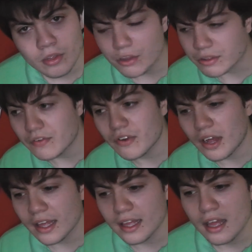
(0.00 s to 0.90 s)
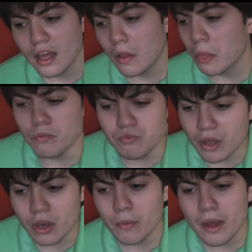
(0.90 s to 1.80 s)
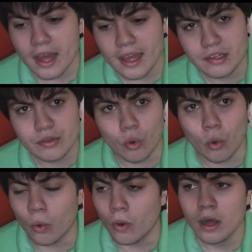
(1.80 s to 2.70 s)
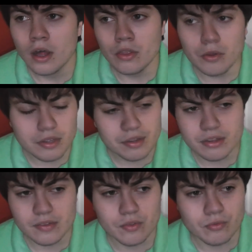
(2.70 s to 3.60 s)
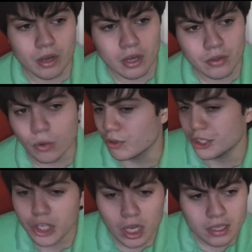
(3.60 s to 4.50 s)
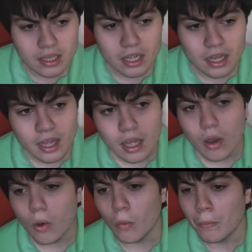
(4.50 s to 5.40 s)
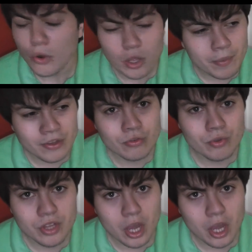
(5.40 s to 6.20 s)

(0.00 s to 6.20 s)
Stuff like The Runaways or No Distance Left to Run or Shine a Light or mockumentary